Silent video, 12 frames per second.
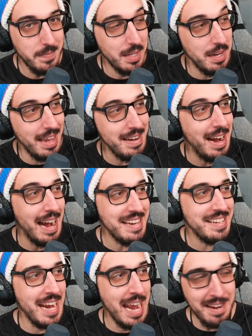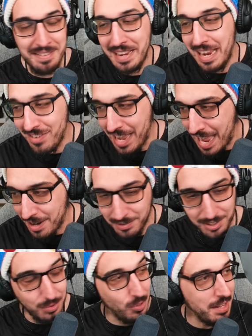And I get Kevin Adams and
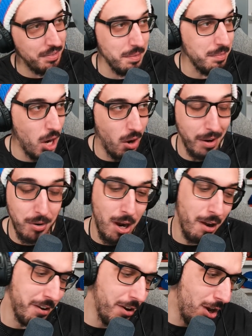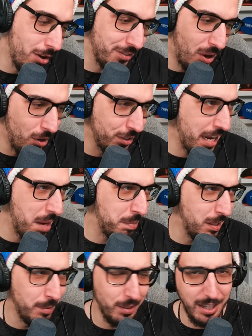the rest of them going, well, it's hard to get
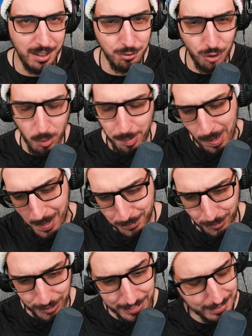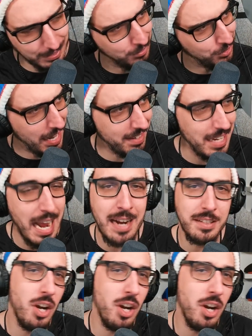people here. There's no palm trees and state tax.